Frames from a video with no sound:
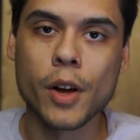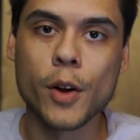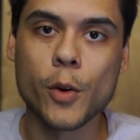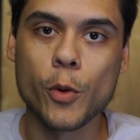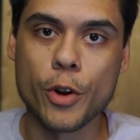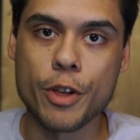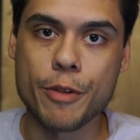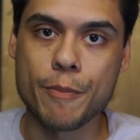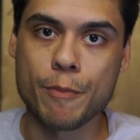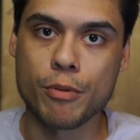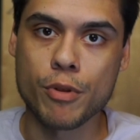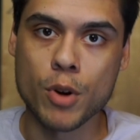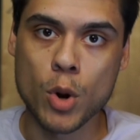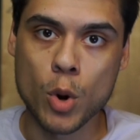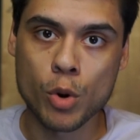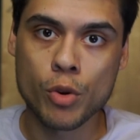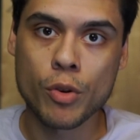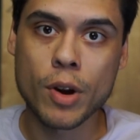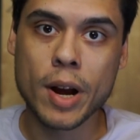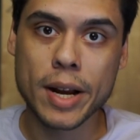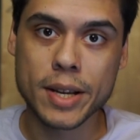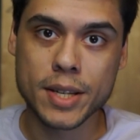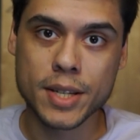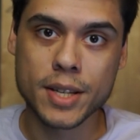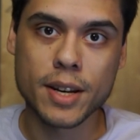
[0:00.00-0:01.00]
with
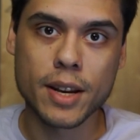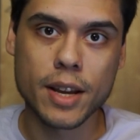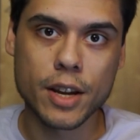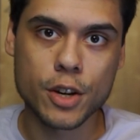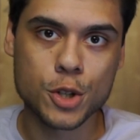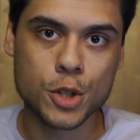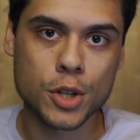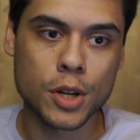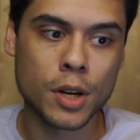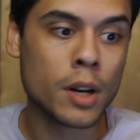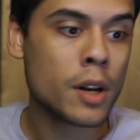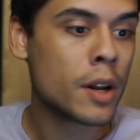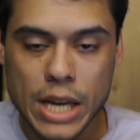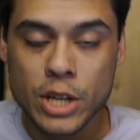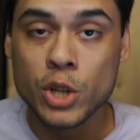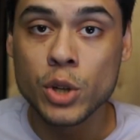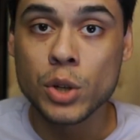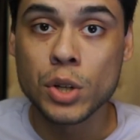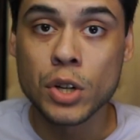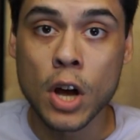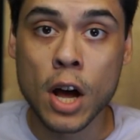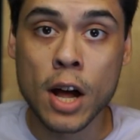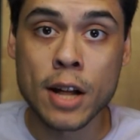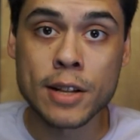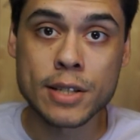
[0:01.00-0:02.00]
procrastination and you
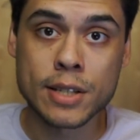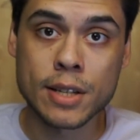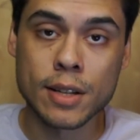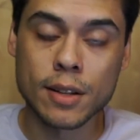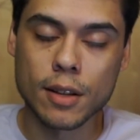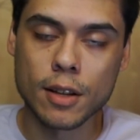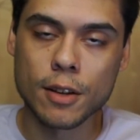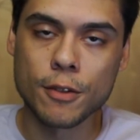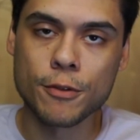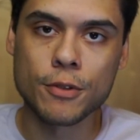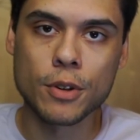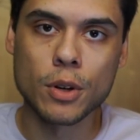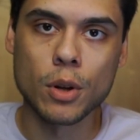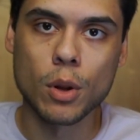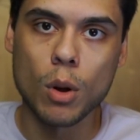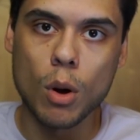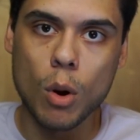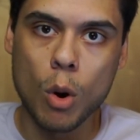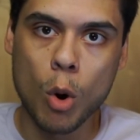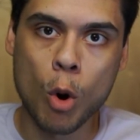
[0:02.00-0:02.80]
constantly feel